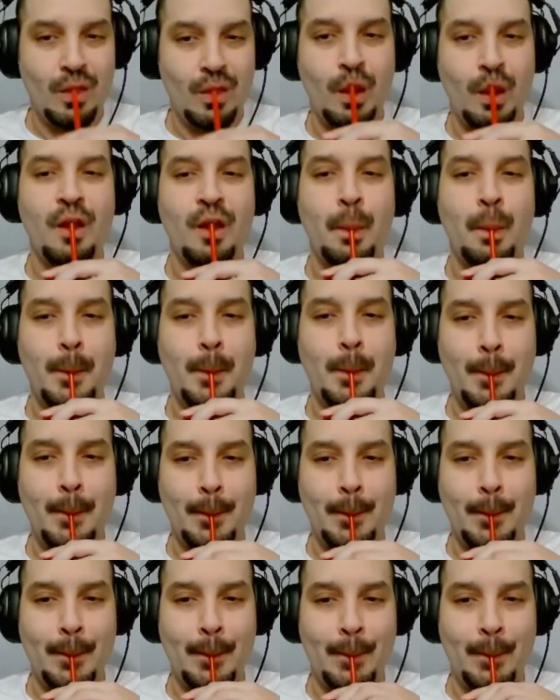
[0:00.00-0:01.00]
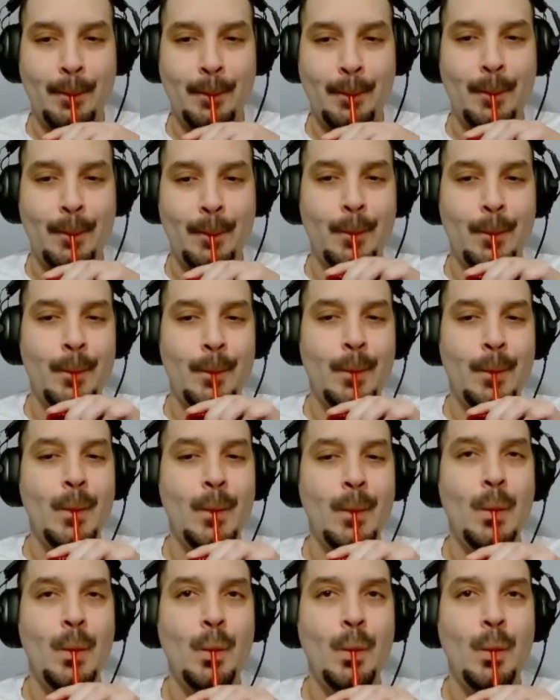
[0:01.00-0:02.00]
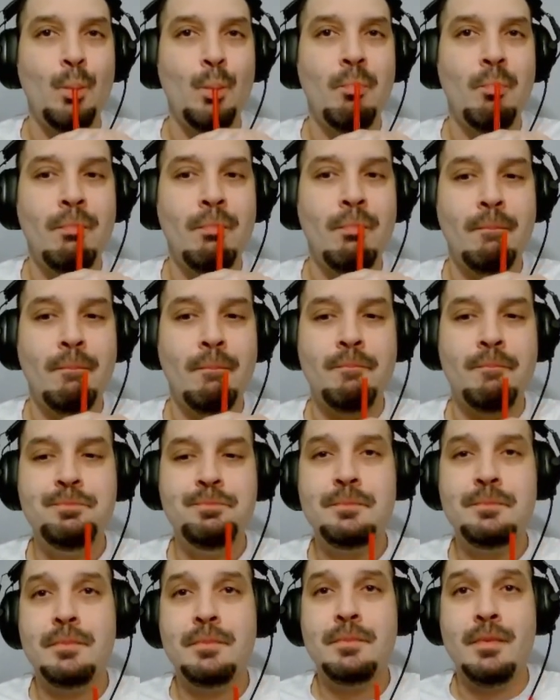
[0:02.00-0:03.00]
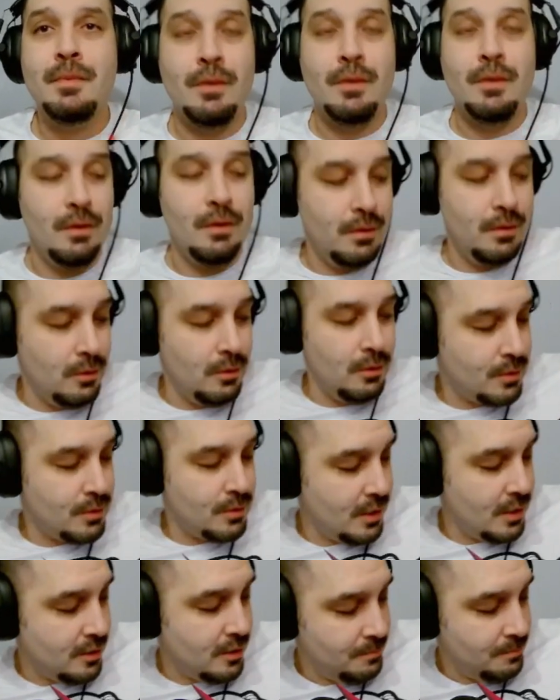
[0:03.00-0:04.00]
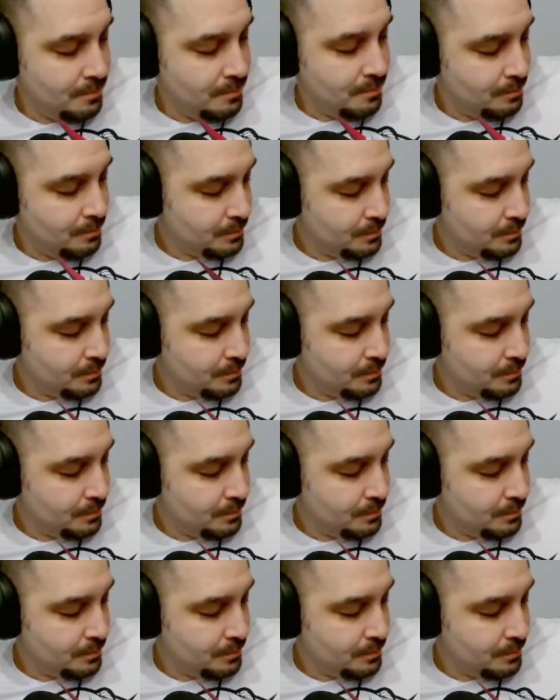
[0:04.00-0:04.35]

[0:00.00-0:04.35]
people are asking for Pat McAfee to be fired because of his comment.